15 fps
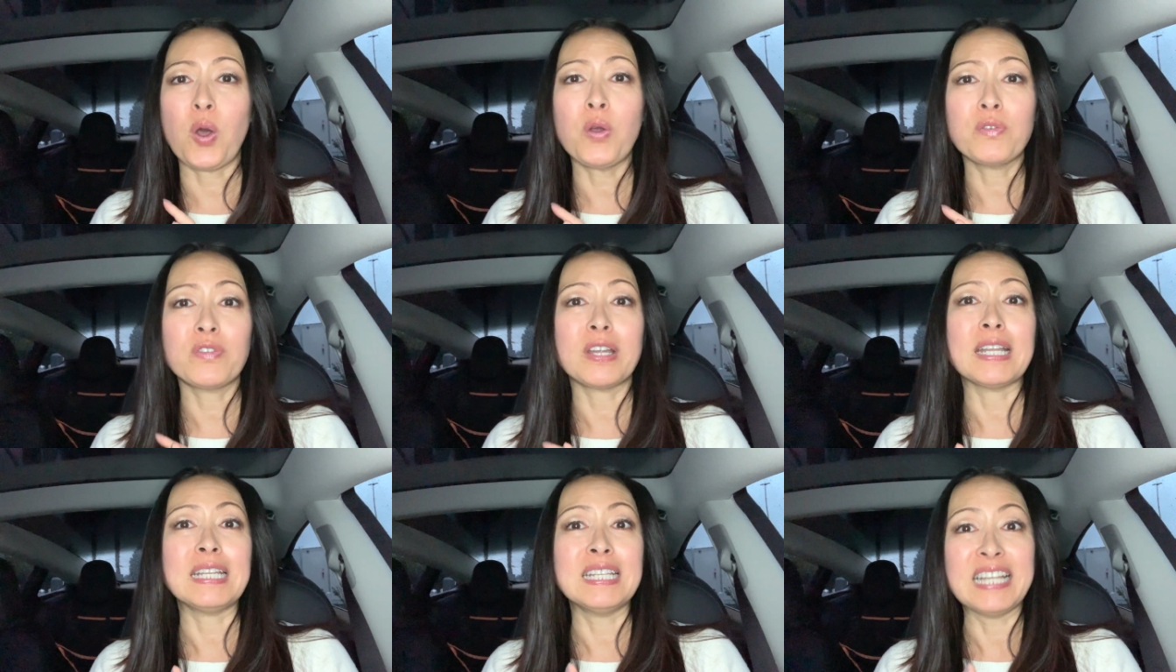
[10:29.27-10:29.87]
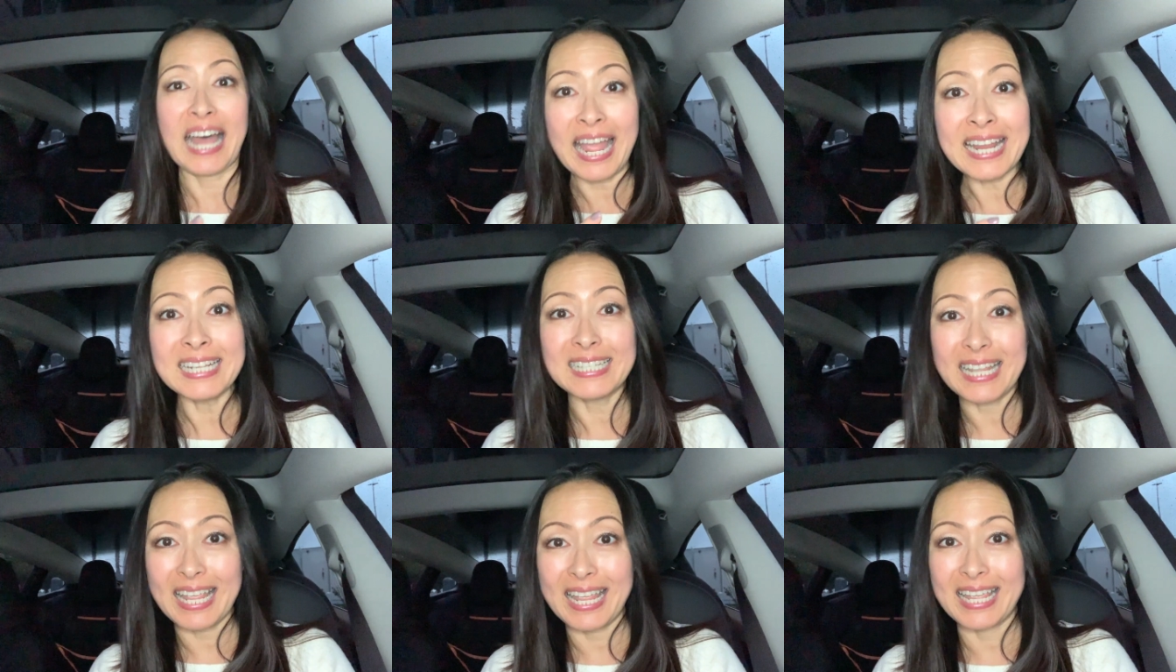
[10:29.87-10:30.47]
over
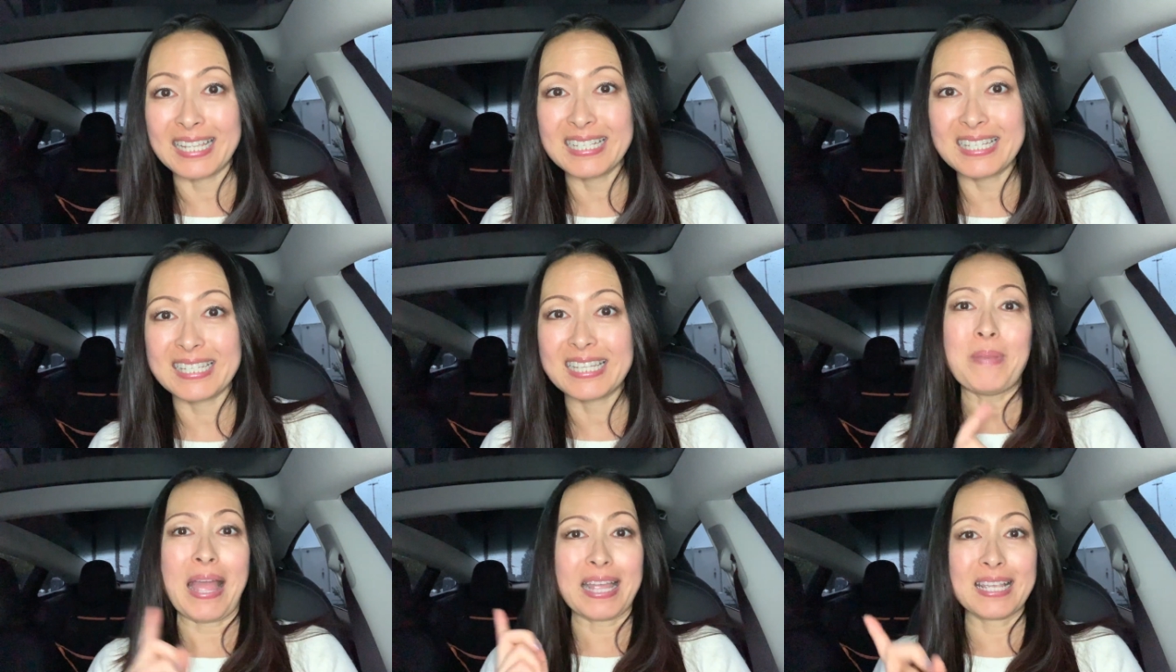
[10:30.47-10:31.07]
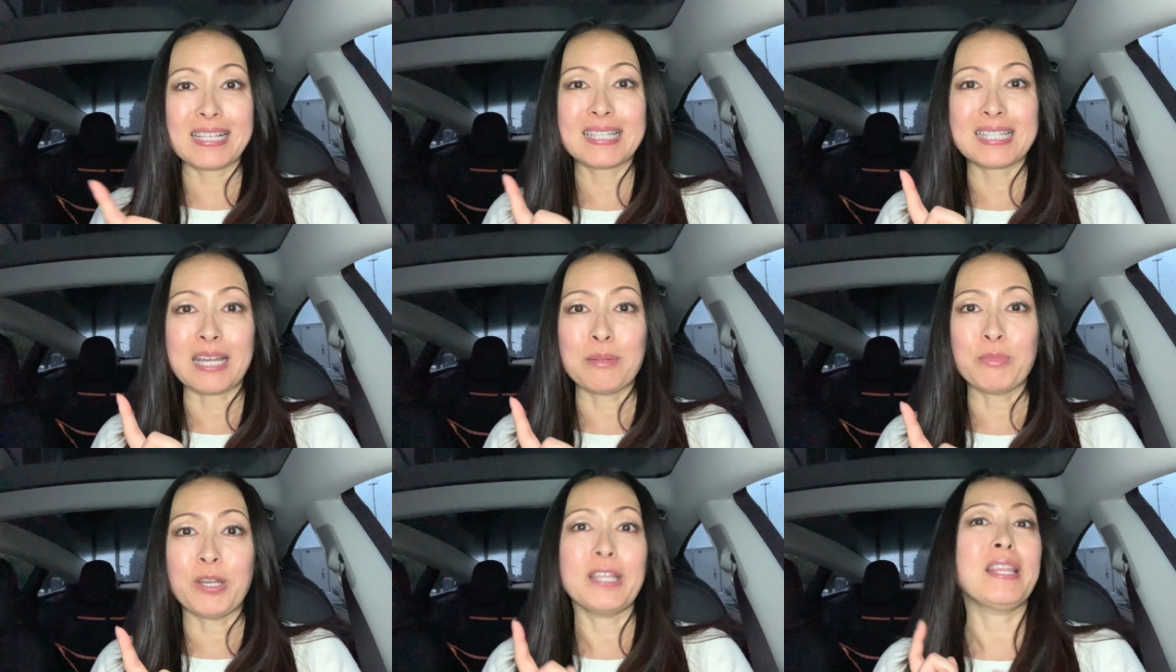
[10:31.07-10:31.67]
nine days back in
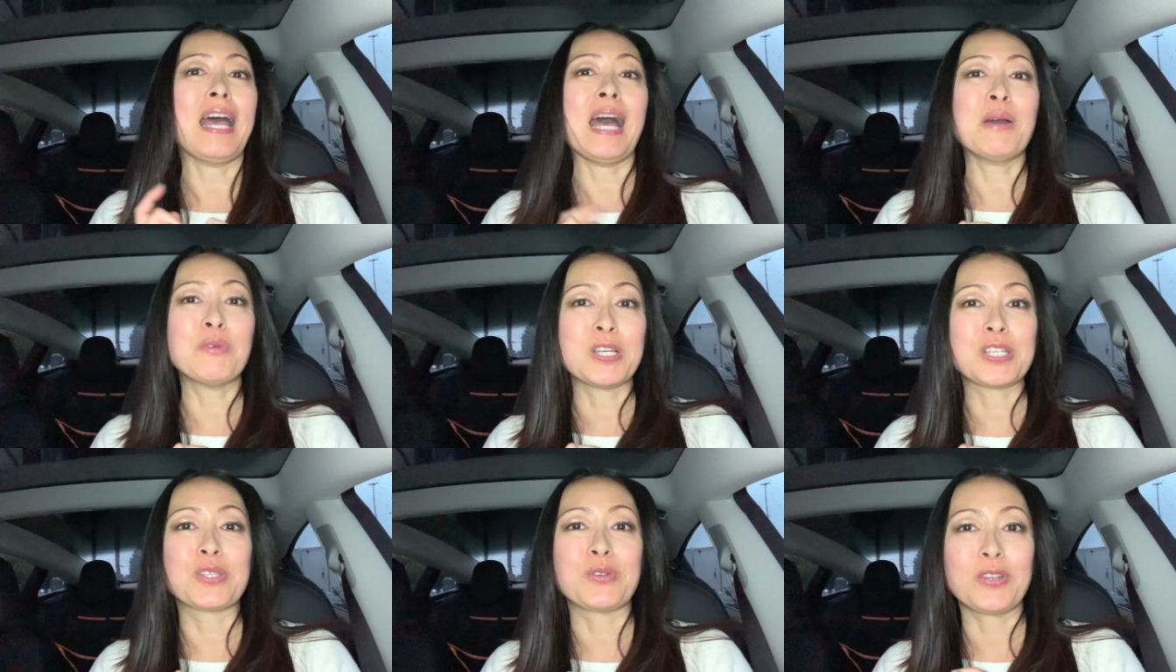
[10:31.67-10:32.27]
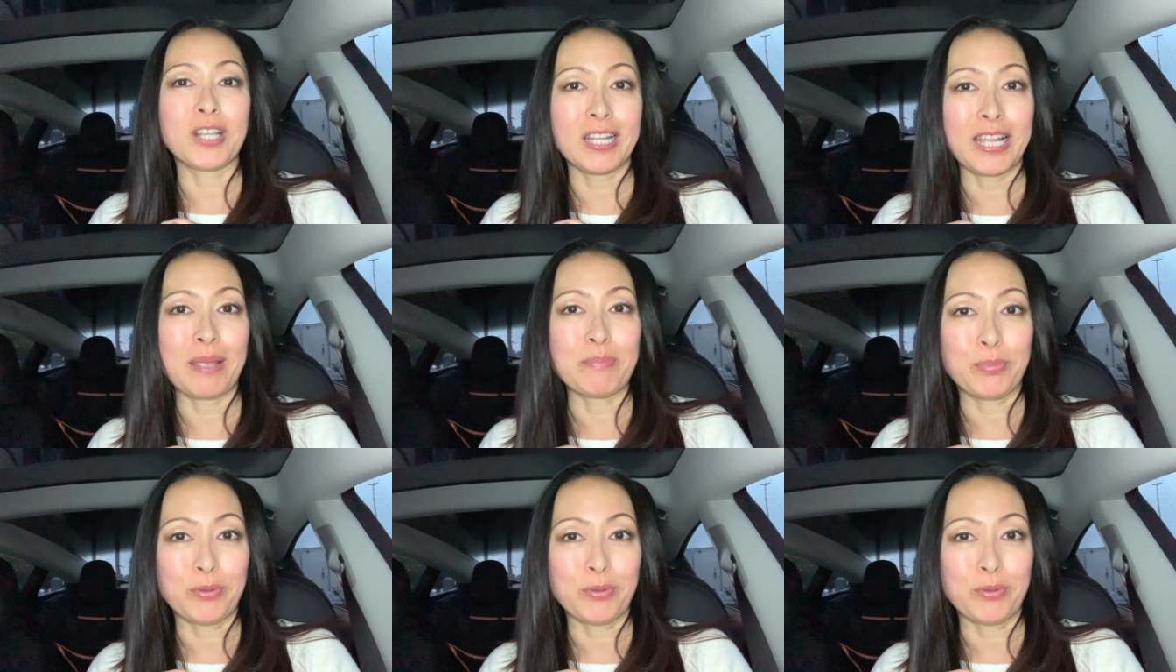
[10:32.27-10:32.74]
summer, that was really